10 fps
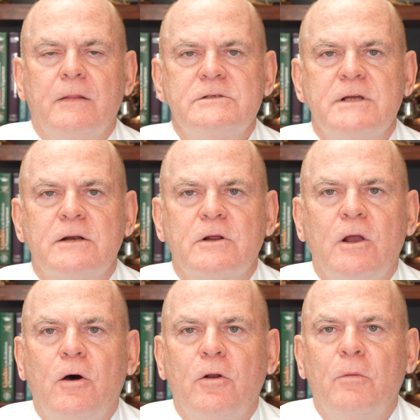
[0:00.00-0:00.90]
It's Dr.
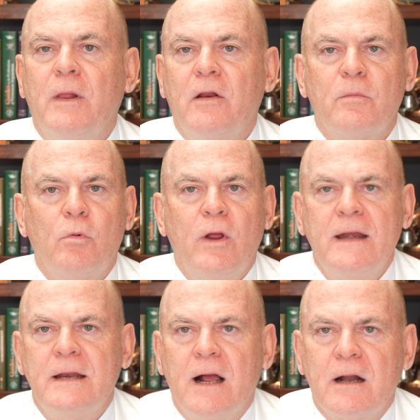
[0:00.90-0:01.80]
Caldwell Miller, the
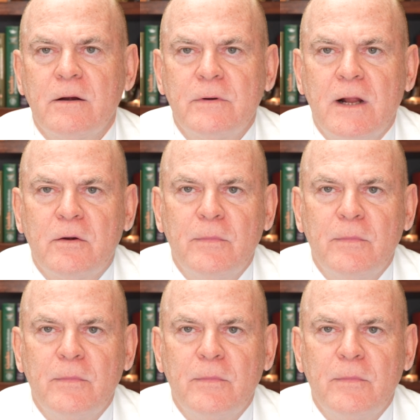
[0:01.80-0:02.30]
brain doctor with Dr.